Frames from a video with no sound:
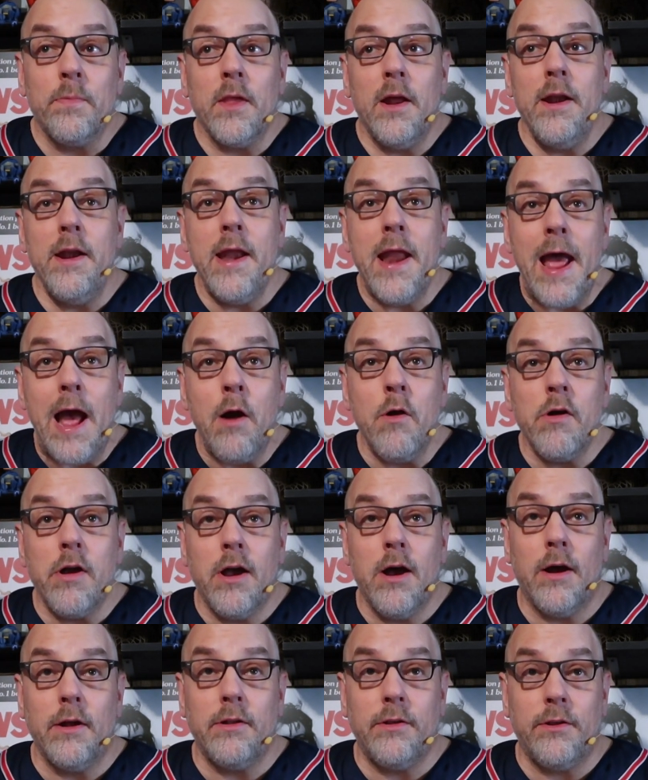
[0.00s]
now
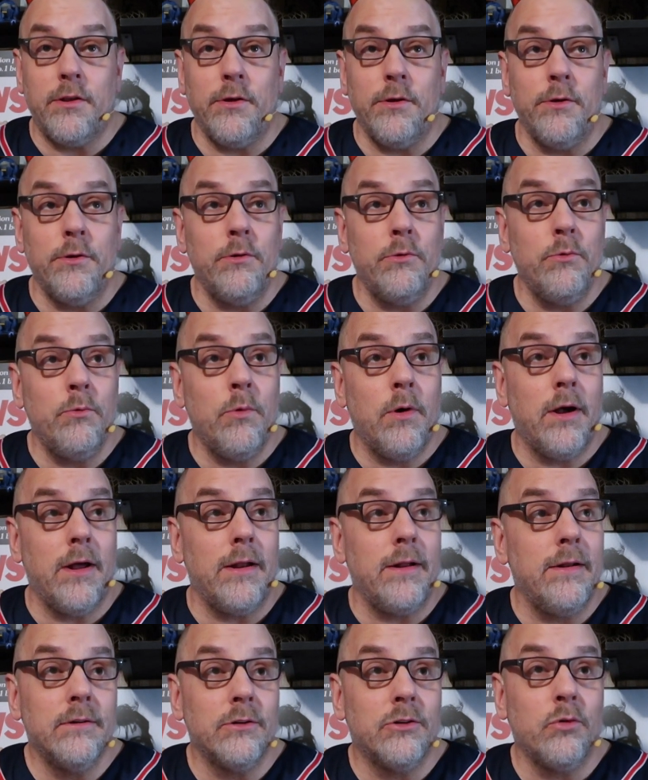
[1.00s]
cut to what,
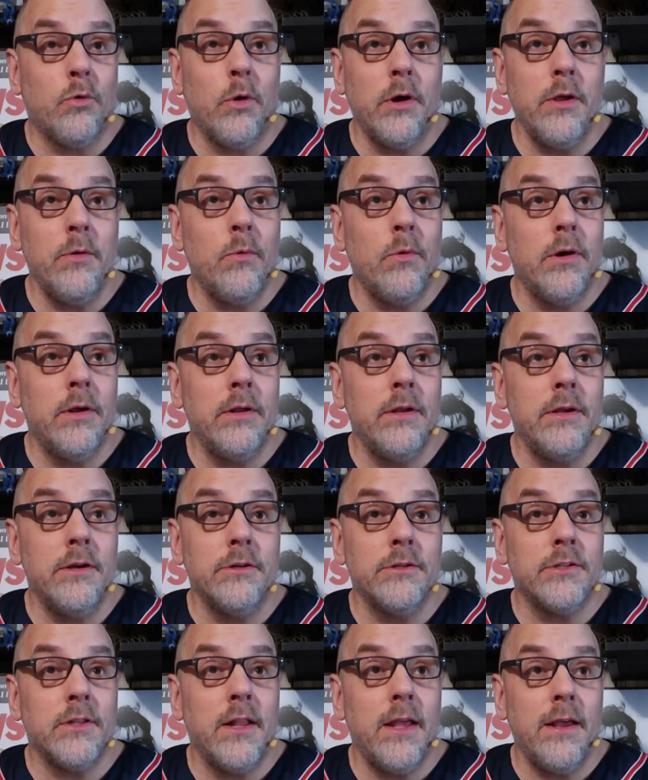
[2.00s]
21
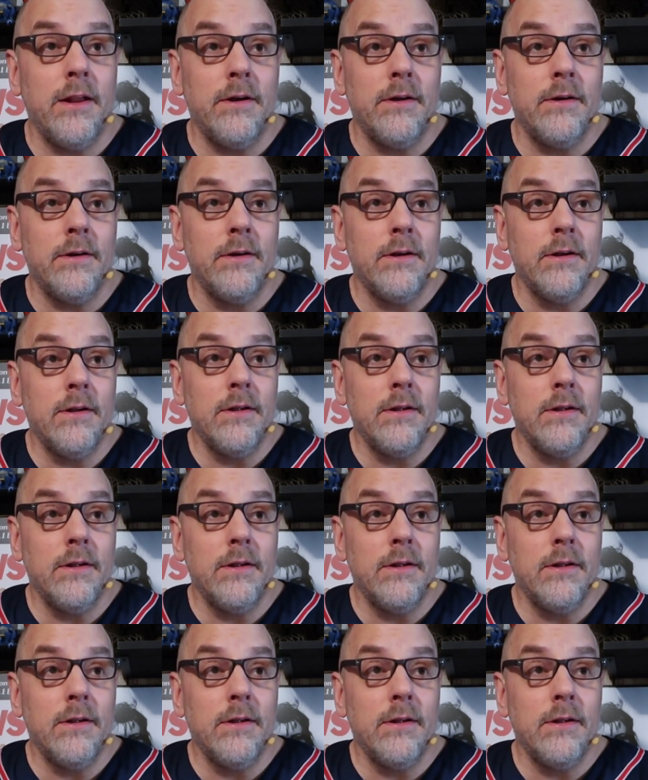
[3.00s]
years later?